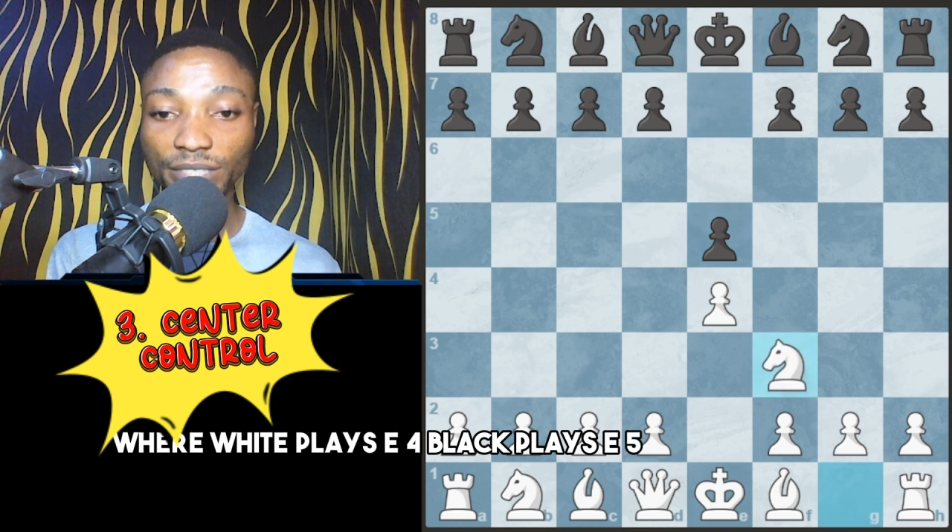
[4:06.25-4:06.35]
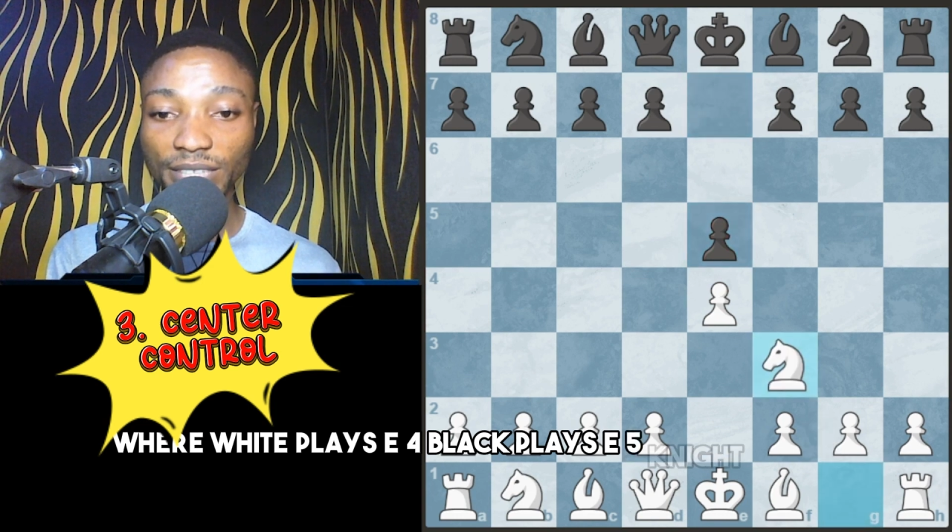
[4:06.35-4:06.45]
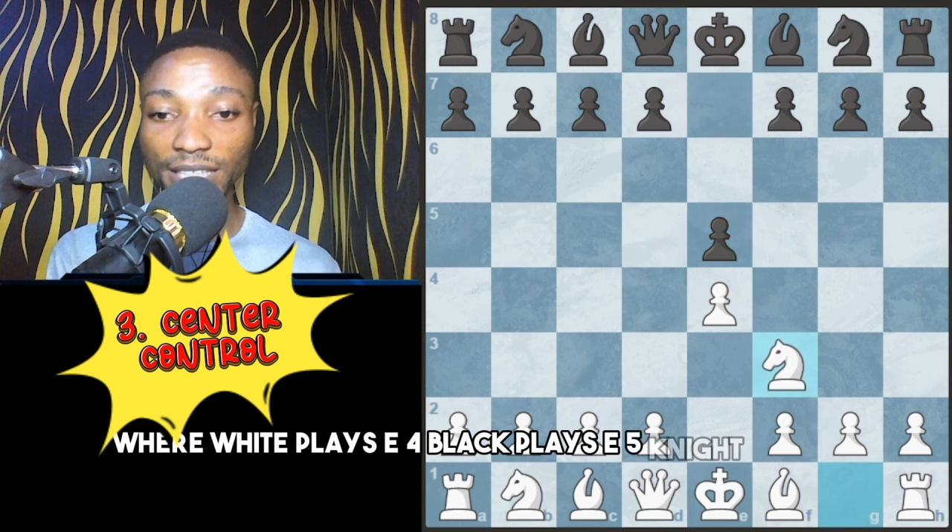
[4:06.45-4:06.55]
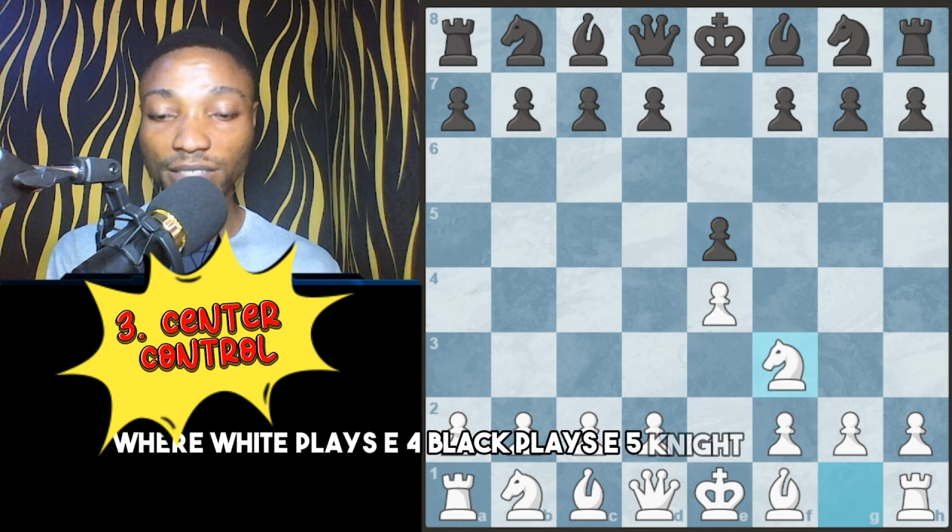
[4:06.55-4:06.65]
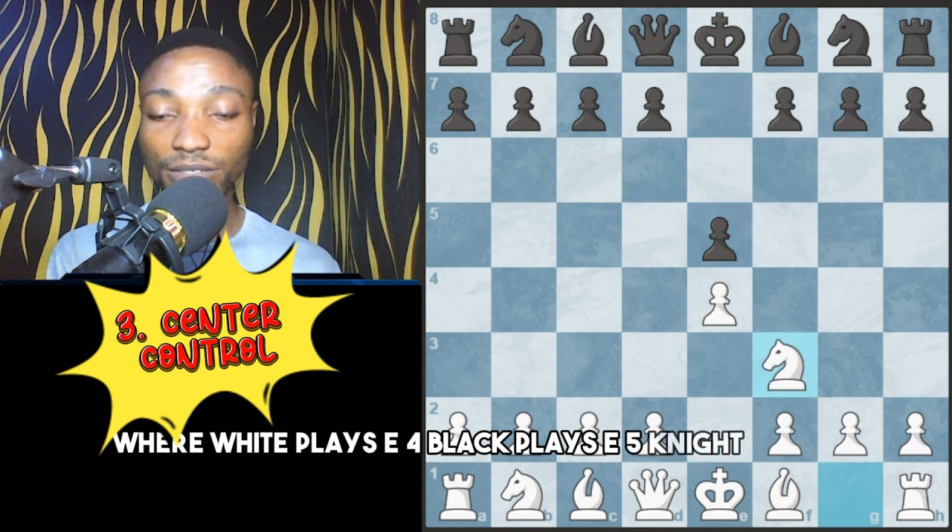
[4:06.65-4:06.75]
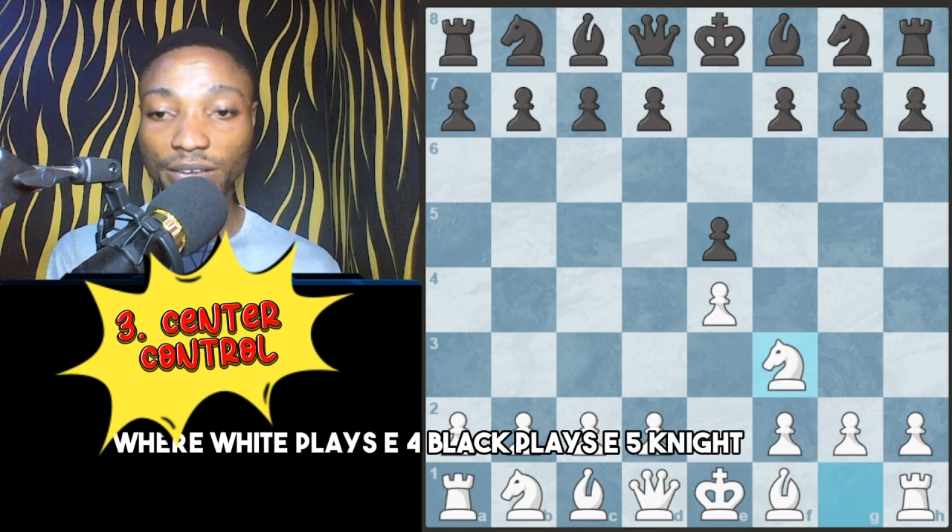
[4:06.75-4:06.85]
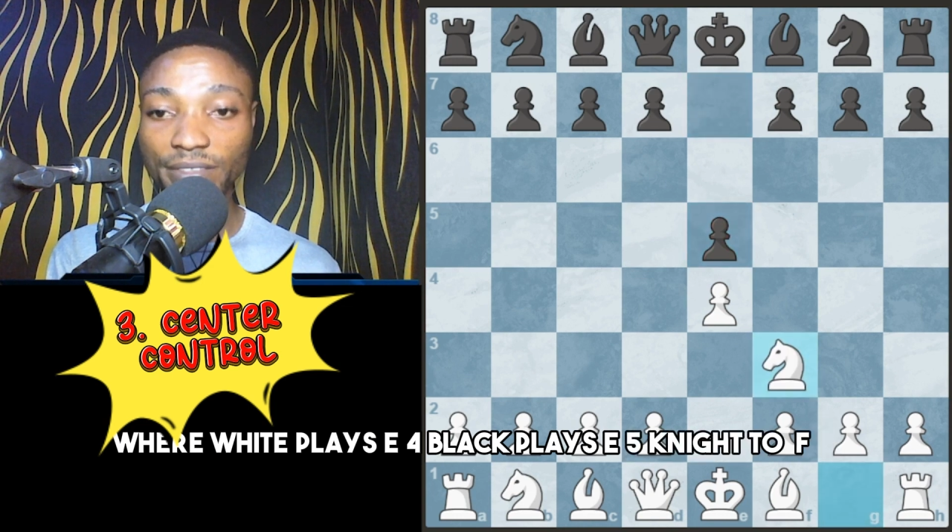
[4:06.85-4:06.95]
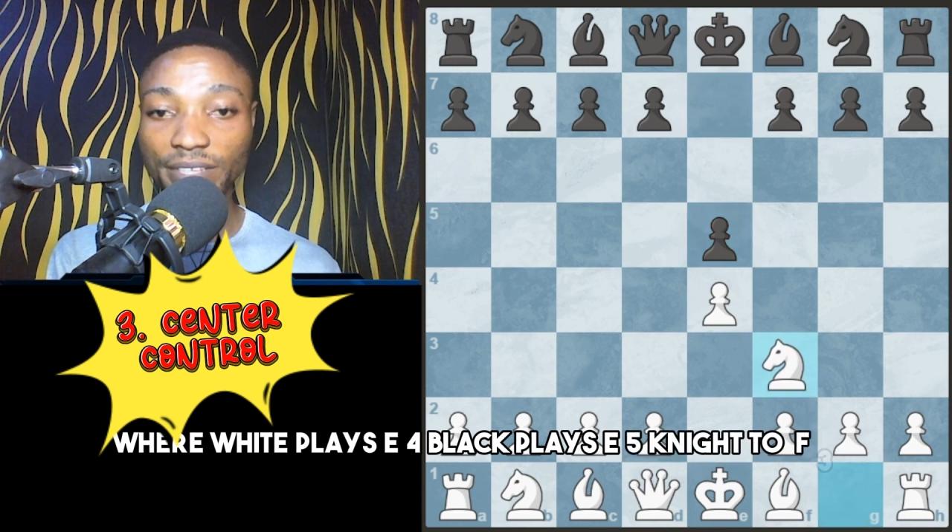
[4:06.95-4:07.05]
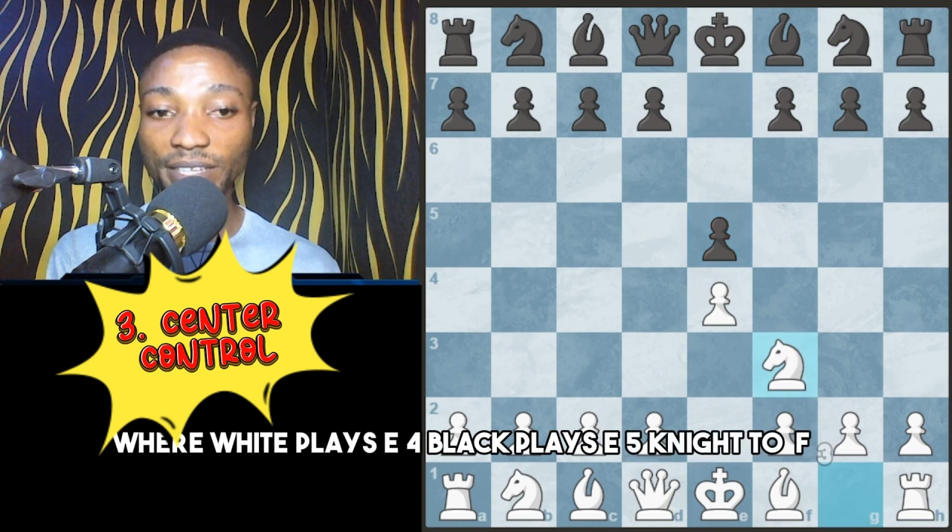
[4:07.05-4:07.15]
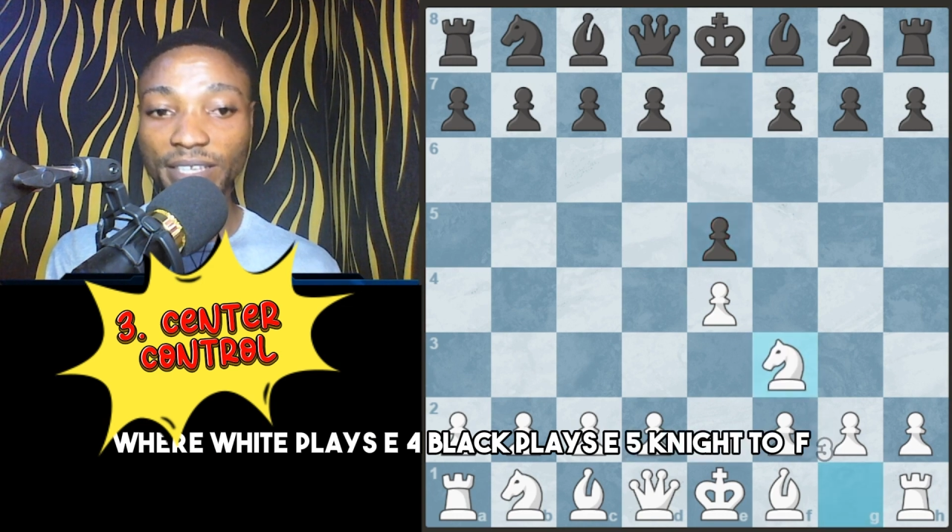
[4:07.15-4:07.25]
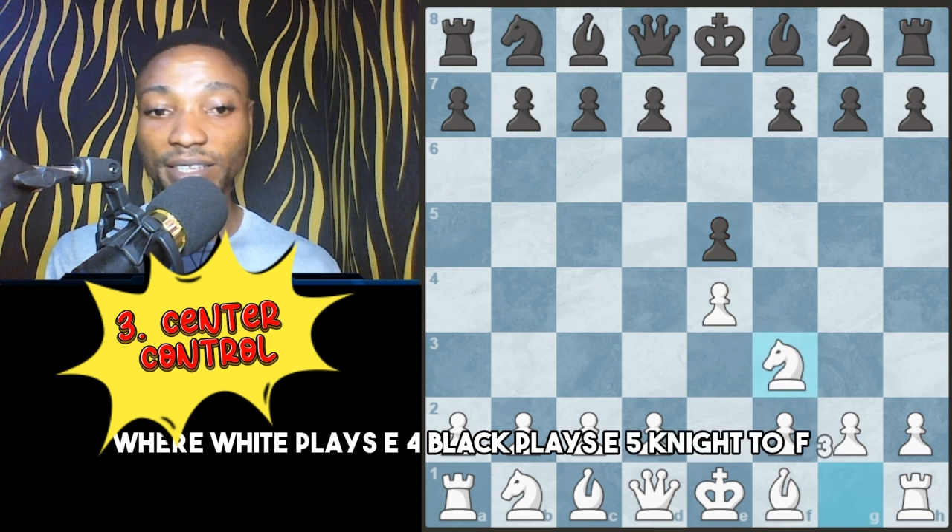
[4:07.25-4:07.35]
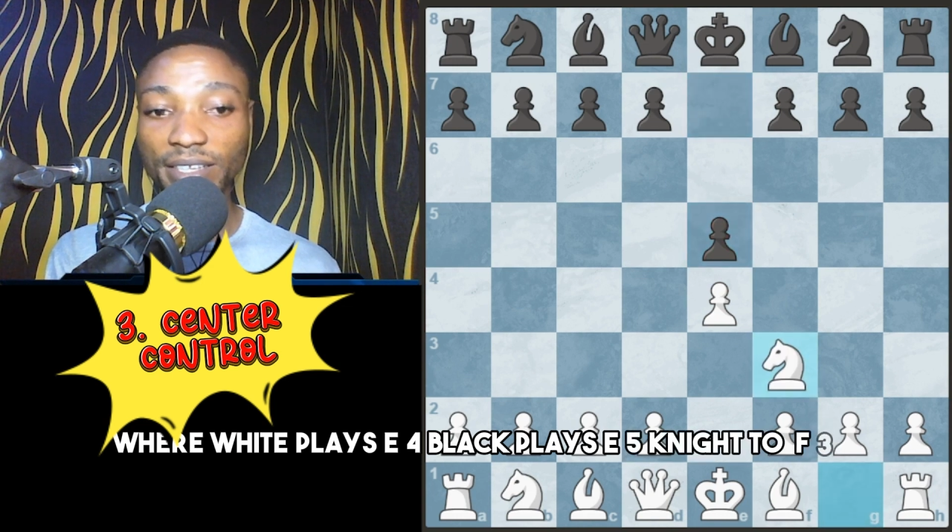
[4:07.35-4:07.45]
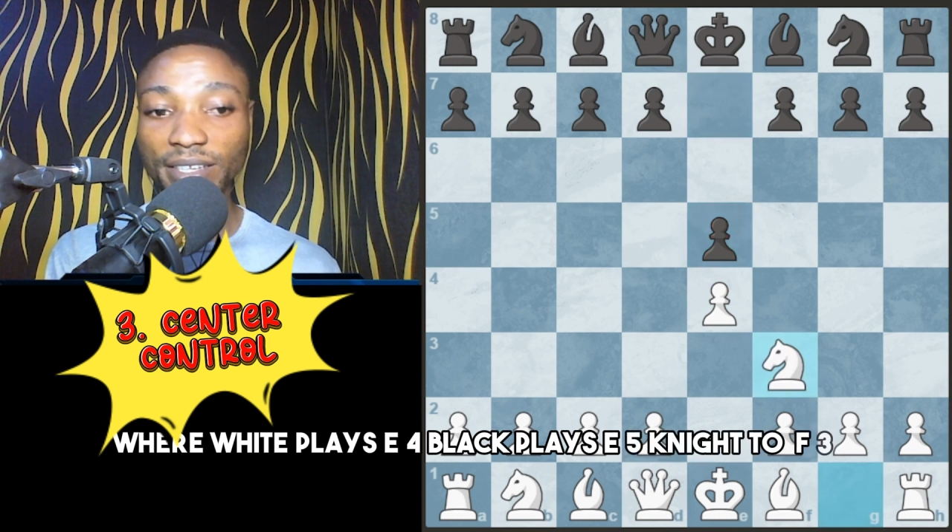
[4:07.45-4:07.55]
knight to f3,